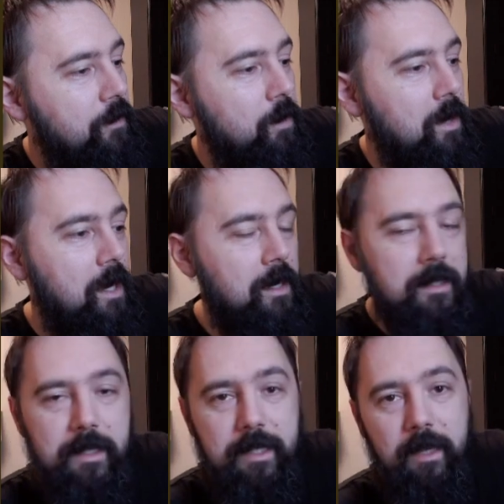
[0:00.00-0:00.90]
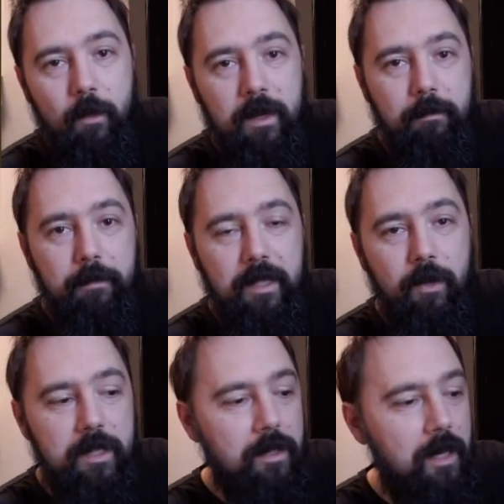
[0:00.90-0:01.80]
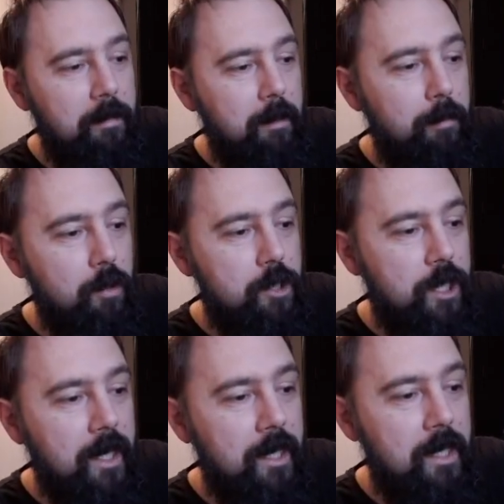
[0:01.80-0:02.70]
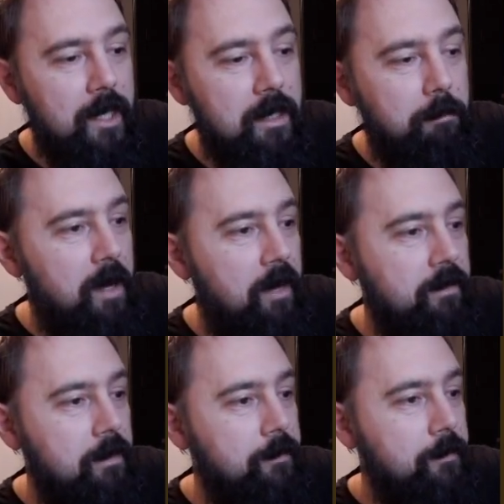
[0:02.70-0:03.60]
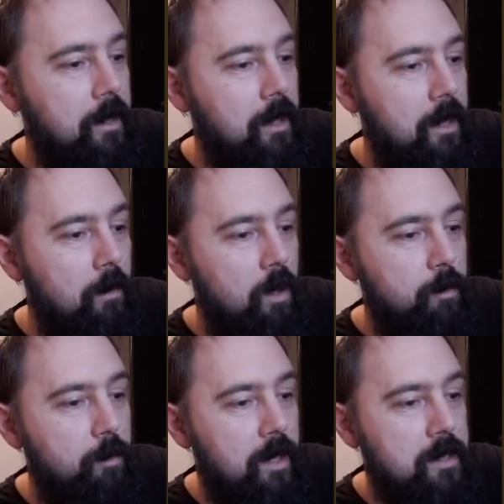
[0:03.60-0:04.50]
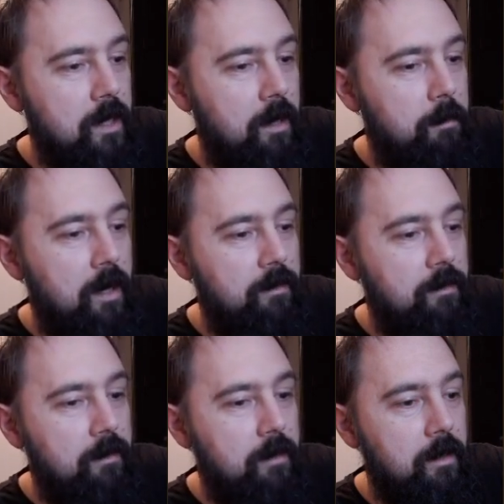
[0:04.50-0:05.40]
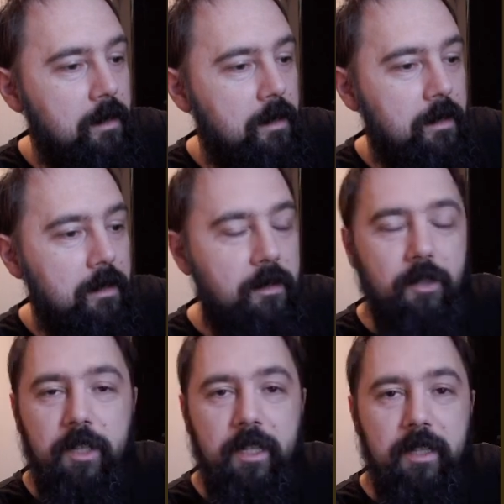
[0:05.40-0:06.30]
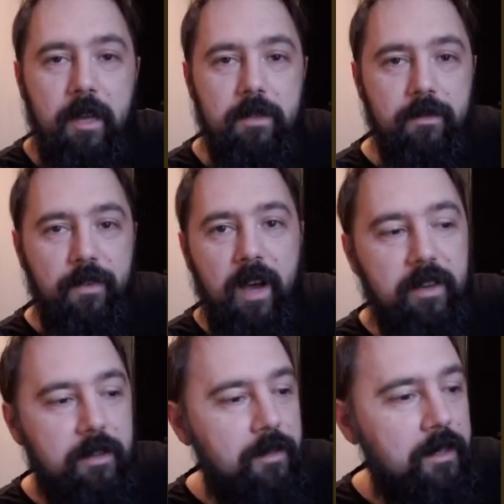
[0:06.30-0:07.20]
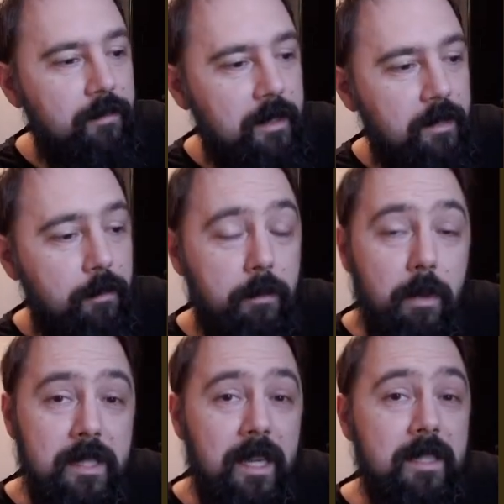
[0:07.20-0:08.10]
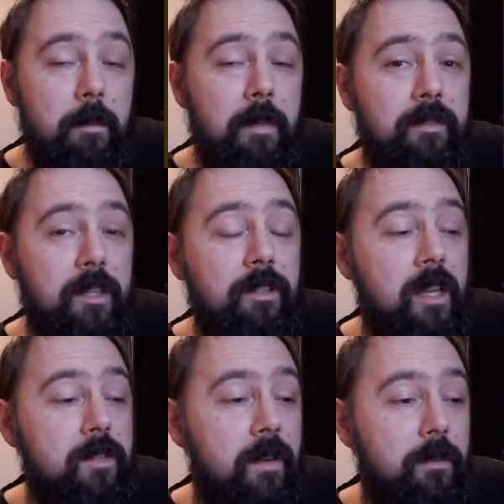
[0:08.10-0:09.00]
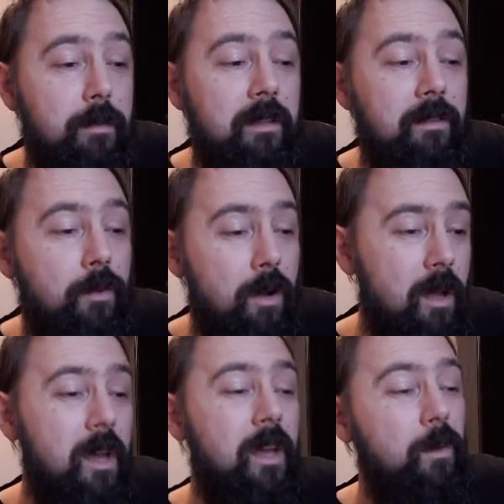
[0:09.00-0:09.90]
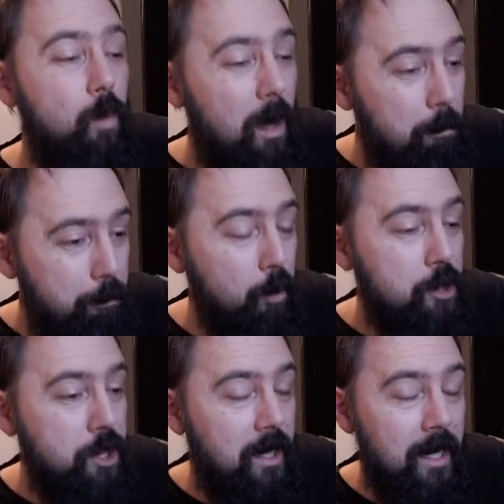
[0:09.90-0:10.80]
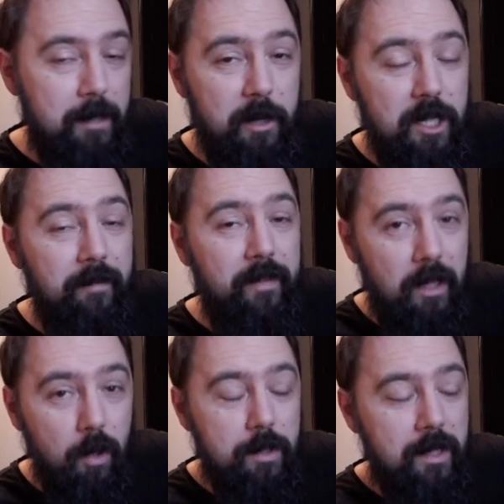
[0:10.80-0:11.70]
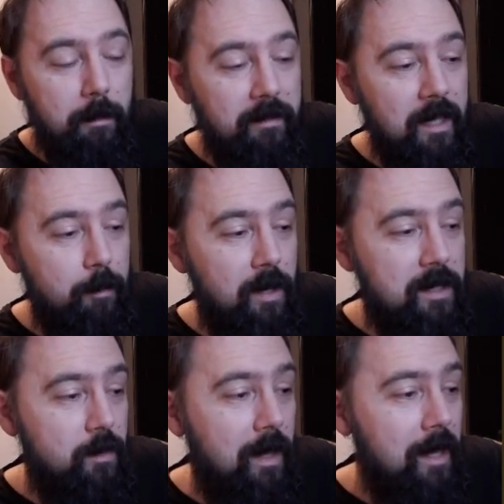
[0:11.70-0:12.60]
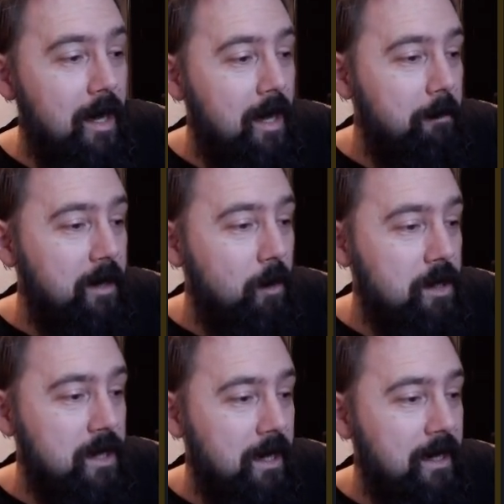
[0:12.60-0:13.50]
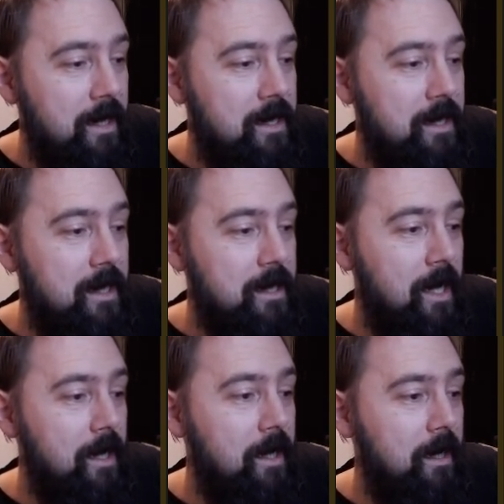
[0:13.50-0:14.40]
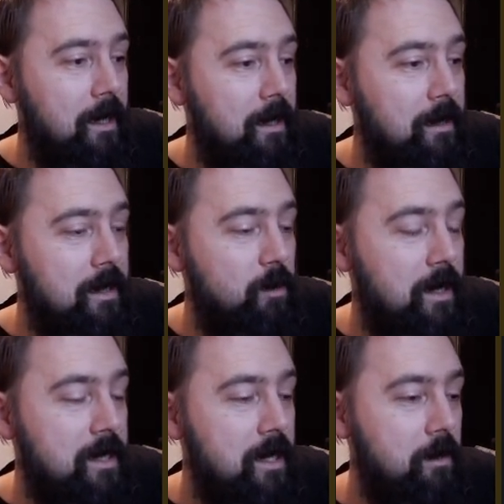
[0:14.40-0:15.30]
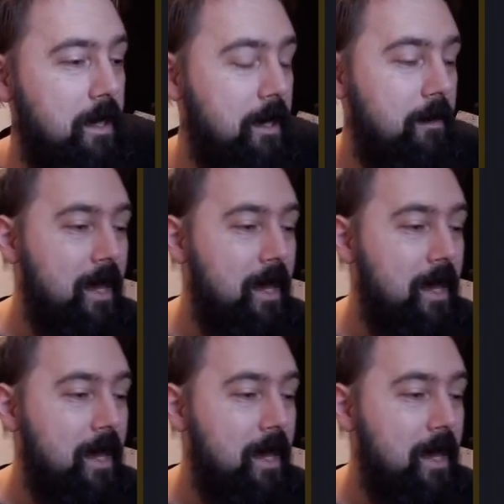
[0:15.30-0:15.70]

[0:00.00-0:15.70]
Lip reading: you want to see when Bitcoin is going to be bullish again, it's above what price? Above 13,524. Once it gets above 13,524, we are bullish again, especially if it closes above that price as well, because it hits this line, these wicks down here.